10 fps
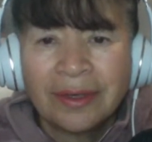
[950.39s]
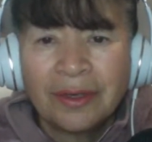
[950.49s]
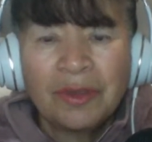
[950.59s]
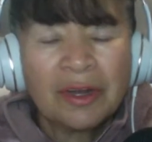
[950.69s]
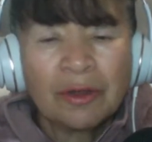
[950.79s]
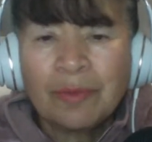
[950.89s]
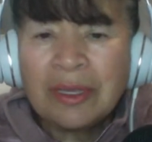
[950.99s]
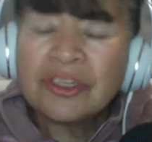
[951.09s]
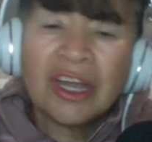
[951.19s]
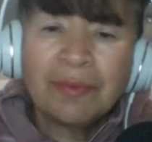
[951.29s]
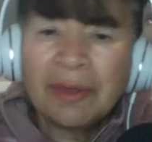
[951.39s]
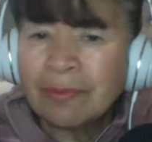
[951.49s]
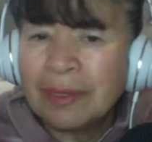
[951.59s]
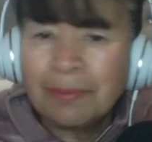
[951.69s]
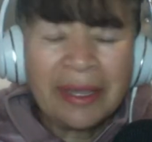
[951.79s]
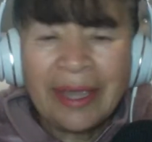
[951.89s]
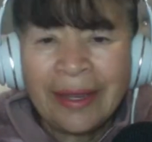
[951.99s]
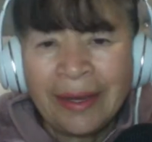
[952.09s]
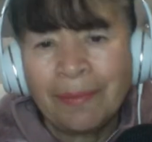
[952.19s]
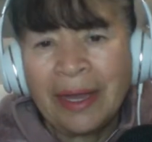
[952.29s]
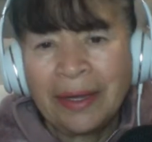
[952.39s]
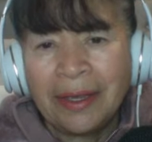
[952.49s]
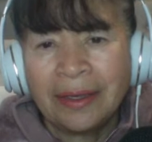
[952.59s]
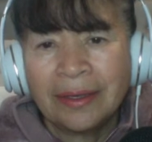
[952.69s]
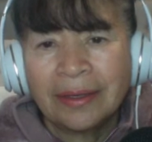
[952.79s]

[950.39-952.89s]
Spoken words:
You're not being sharpened by anybody.